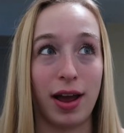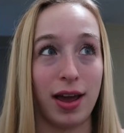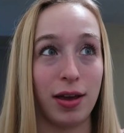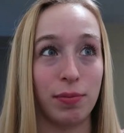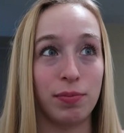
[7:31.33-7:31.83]

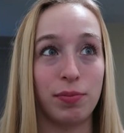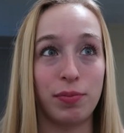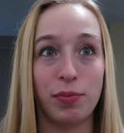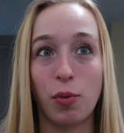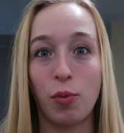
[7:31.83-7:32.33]
a
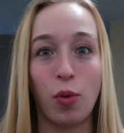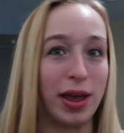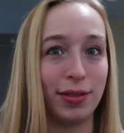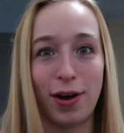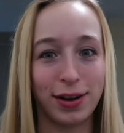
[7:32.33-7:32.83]

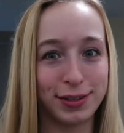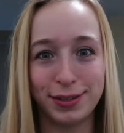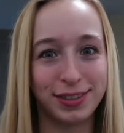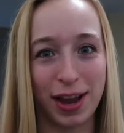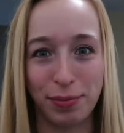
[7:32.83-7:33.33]
weight
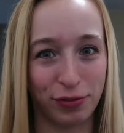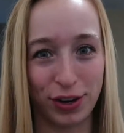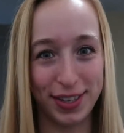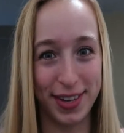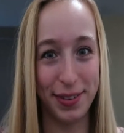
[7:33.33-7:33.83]
loss type of
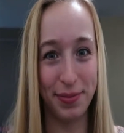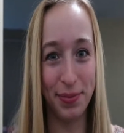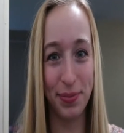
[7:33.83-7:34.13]
reason.